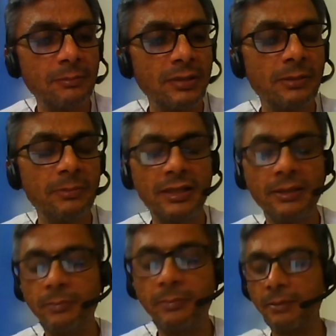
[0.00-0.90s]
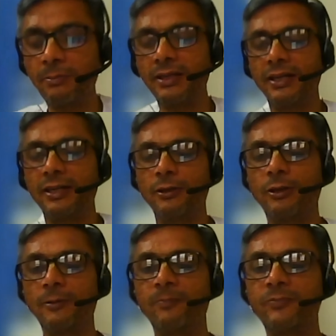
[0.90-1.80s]
becoming a Brahmana and all.
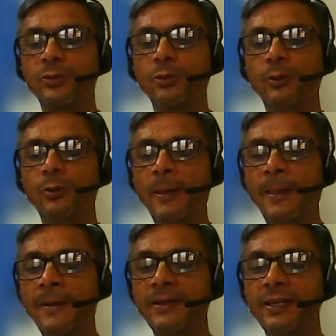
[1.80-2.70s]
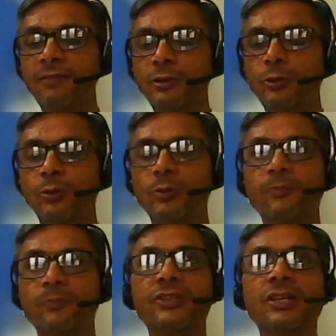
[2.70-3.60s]
So even though
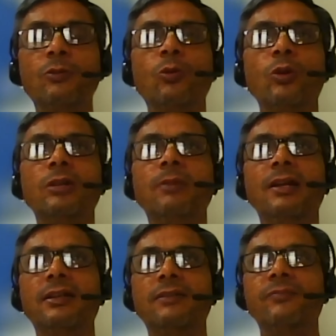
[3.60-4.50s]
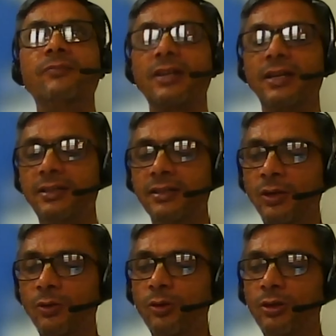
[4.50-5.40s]
the old well, right?
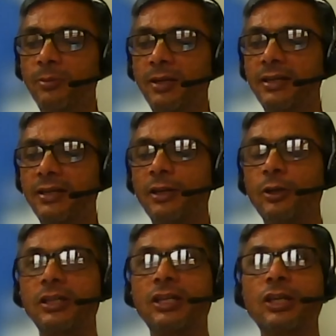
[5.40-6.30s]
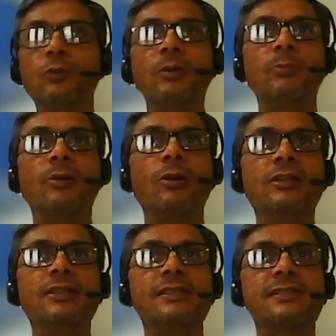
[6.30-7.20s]
Old well cannot give up all
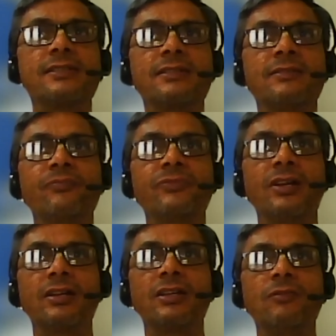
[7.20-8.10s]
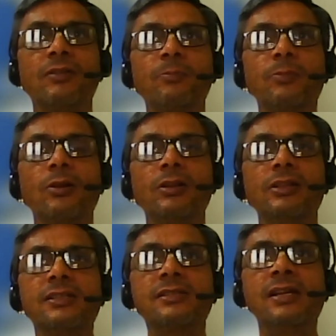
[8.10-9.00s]
these
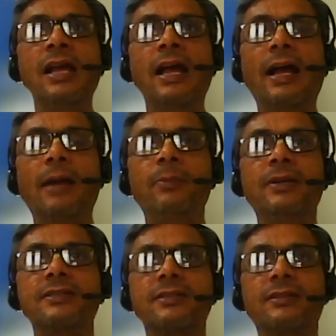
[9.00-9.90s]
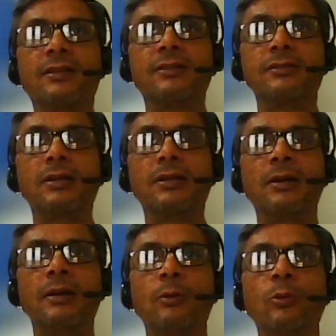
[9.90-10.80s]
habits,
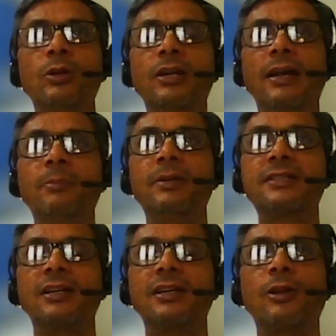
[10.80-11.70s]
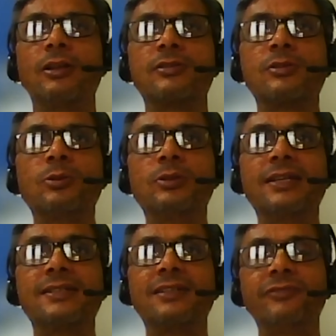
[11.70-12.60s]
old habits and all. So they
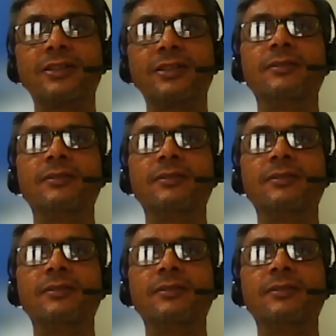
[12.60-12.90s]
suffer.